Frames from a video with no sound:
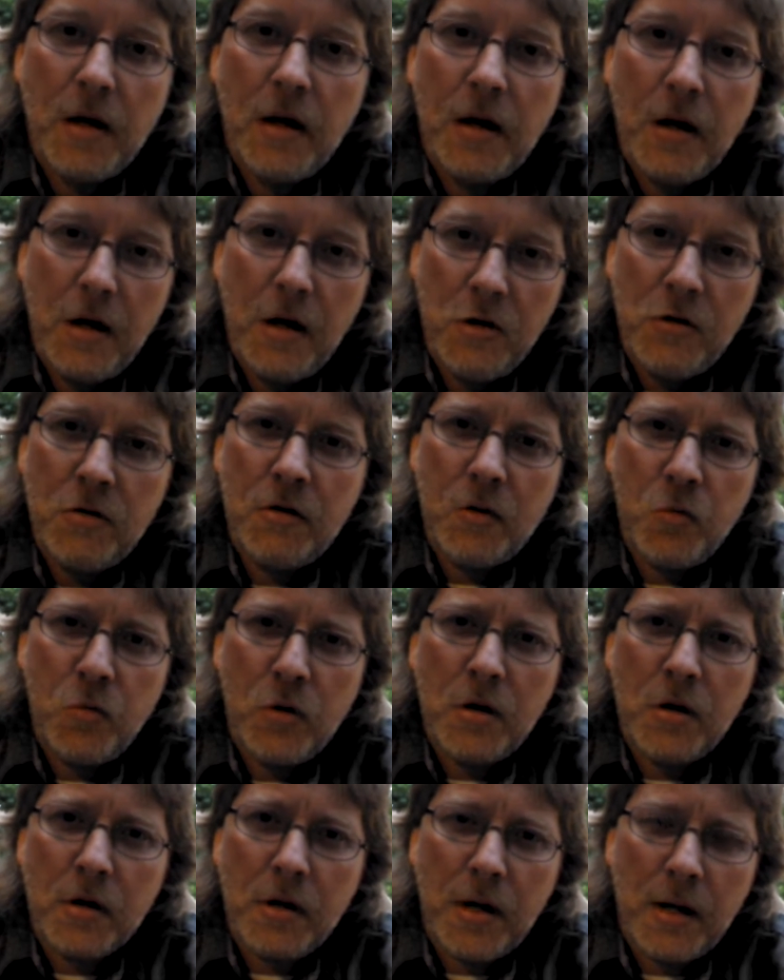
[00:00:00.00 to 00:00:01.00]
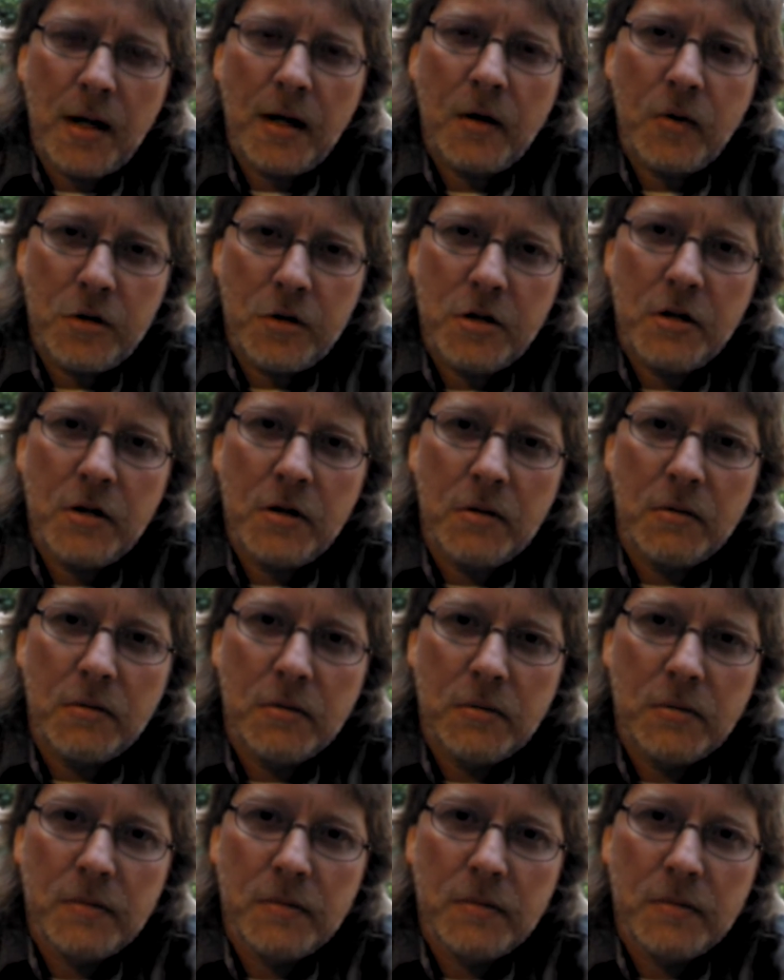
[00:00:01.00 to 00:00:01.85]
You do good work. I like what you do.